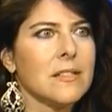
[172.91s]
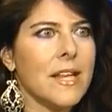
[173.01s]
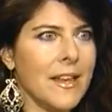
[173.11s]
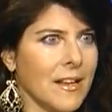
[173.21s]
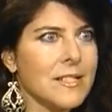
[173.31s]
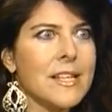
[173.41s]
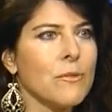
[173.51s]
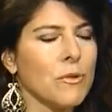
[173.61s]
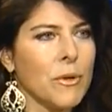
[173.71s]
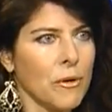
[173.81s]
taking us
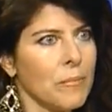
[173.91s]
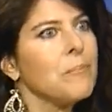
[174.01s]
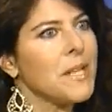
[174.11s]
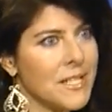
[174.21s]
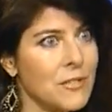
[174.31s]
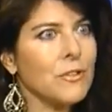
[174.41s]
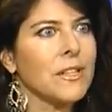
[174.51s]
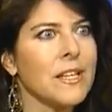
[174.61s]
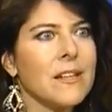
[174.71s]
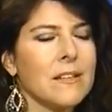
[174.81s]
in when we were
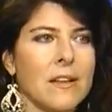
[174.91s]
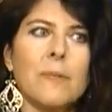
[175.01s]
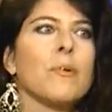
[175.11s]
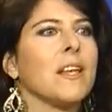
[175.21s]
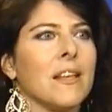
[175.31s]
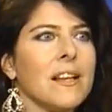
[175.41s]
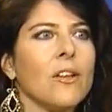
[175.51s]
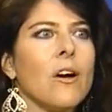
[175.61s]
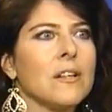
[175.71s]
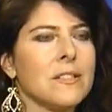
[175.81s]
peacefully not breaking any
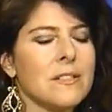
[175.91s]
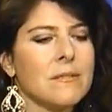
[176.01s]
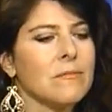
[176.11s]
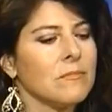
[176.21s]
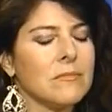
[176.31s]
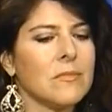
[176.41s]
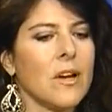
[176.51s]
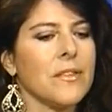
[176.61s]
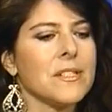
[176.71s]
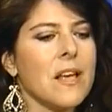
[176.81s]
laws
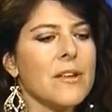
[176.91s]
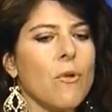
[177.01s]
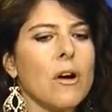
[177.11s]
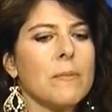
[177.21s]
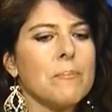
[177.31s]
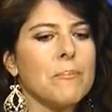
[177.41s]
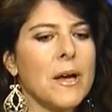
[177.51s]
on the sidewalk.